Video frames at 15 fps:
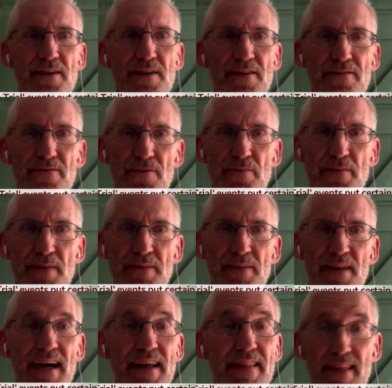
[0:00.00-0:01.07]
one of the few
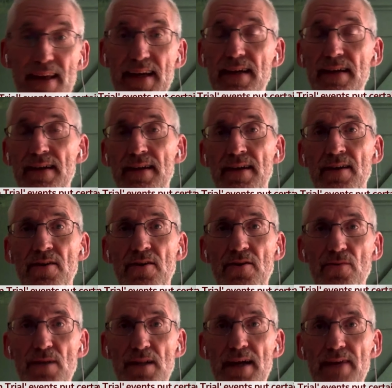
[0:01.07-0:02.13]
people, I think,
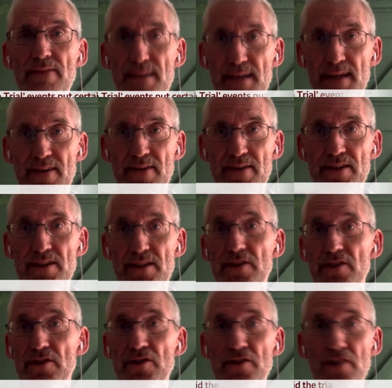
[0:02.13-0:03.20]
who will have the courage to
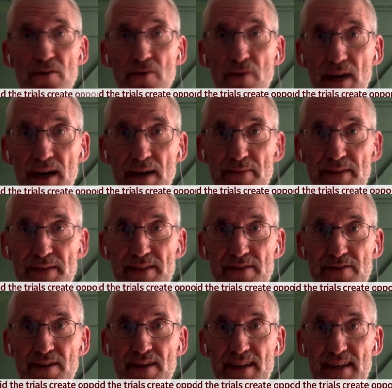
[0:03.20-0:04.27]
show up at a
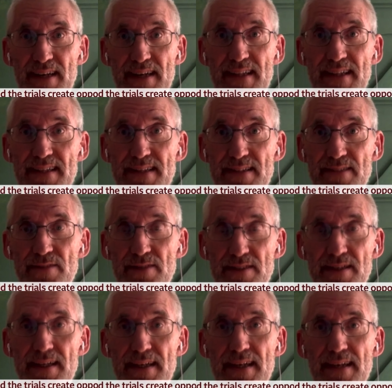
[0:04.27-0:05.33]
trial like this, and I'll
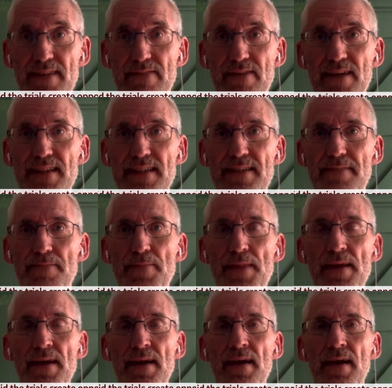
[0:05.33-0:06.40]
certainly invite him,
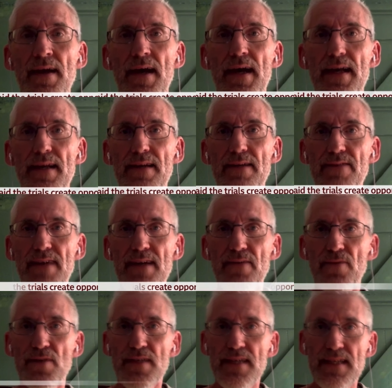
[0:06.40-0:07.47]
and
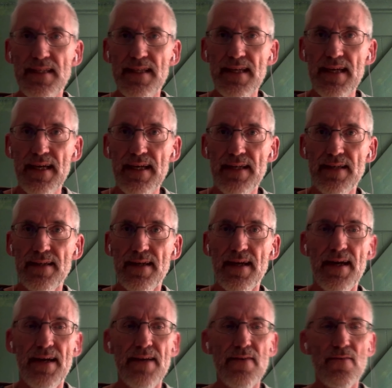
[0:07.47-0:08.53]
defend what he did.
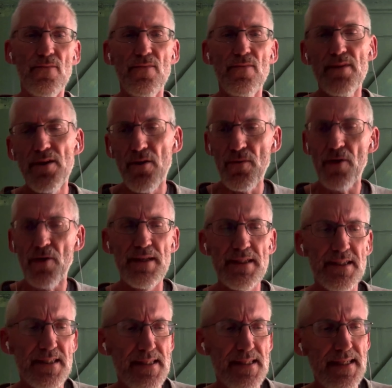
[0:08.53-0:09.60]
And, you know, what we
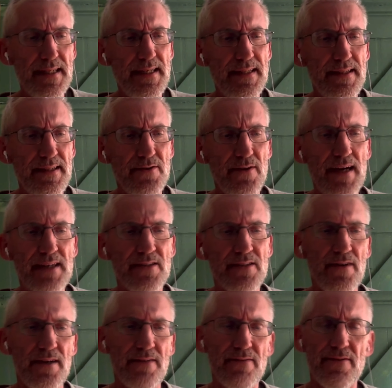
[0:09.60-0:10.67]
just did in the Drax
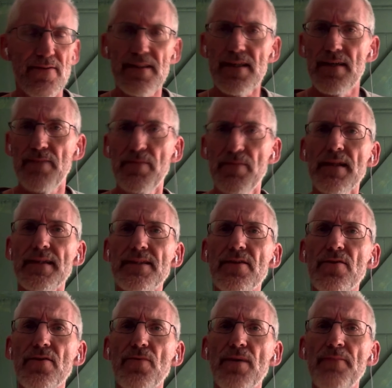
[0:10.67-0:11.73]
trial, for example, is
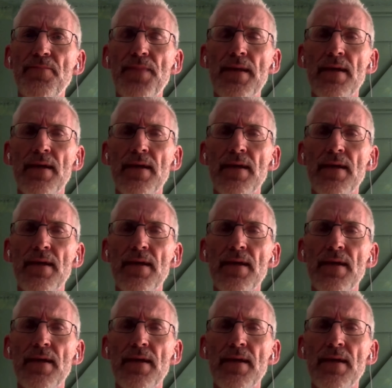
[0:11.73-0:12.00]
there were